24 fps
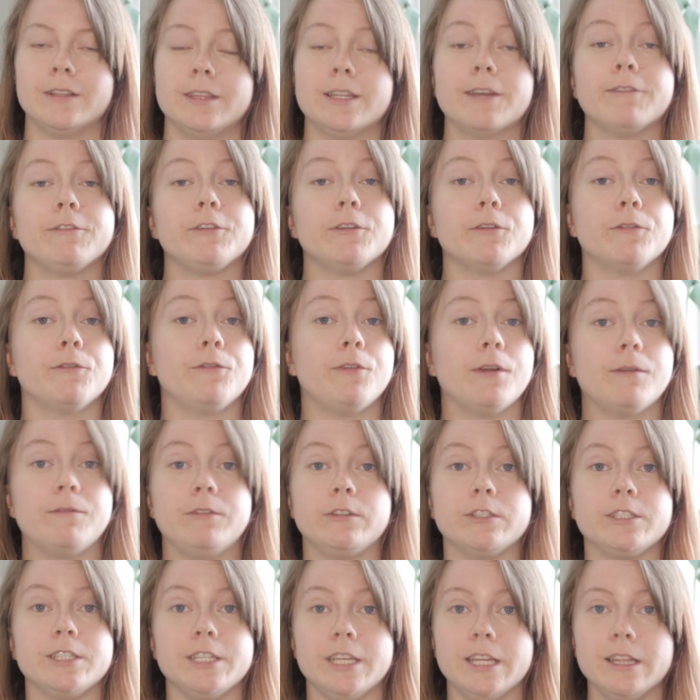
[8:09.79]
Now, if you've ever
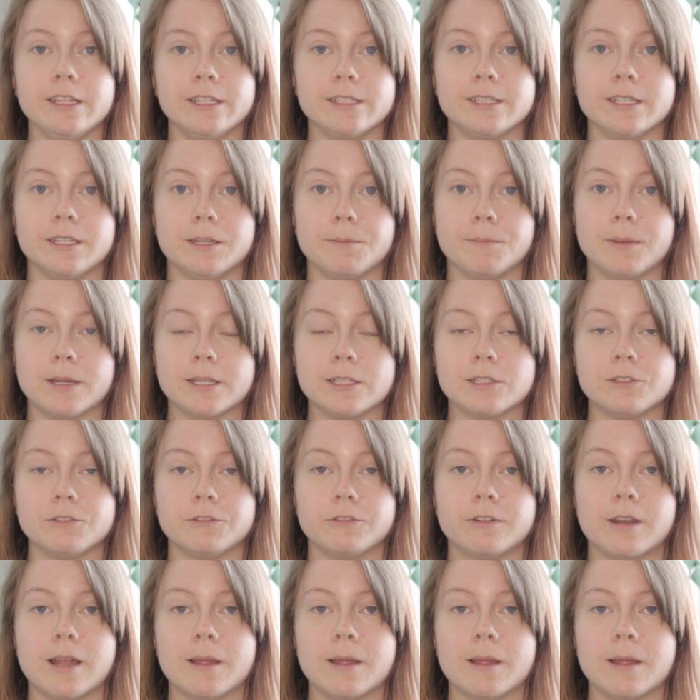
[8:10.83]
seen this in a pet store,